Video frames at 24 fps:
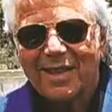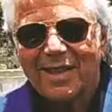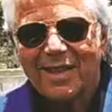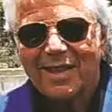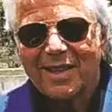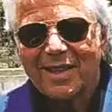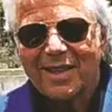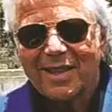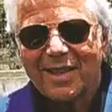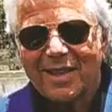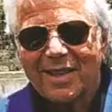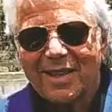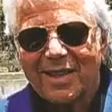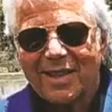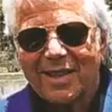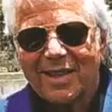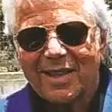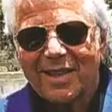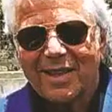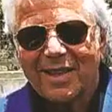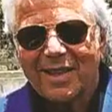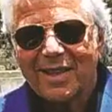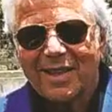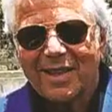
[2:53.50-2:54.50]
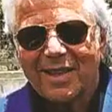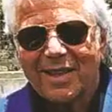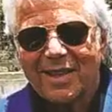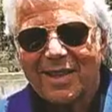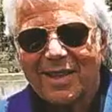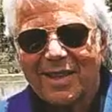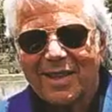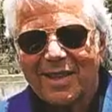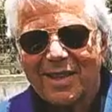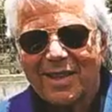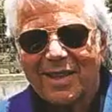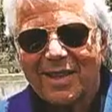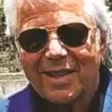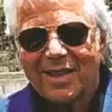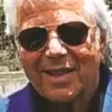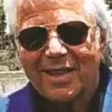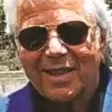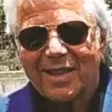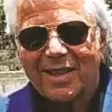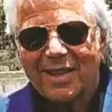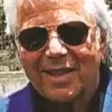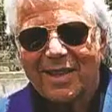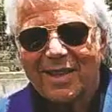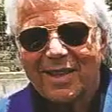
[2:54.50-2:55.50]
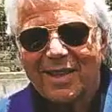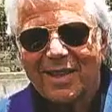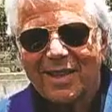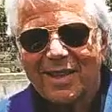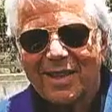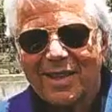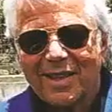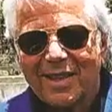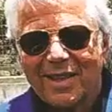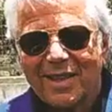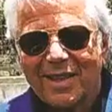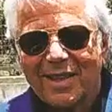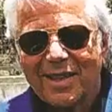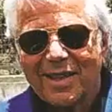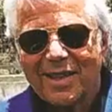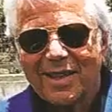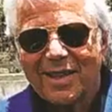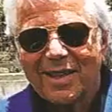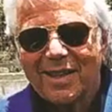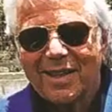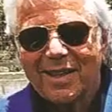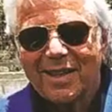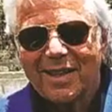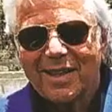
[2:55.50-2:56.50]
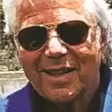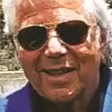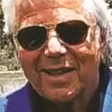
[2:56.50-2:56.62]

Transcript: [no speech]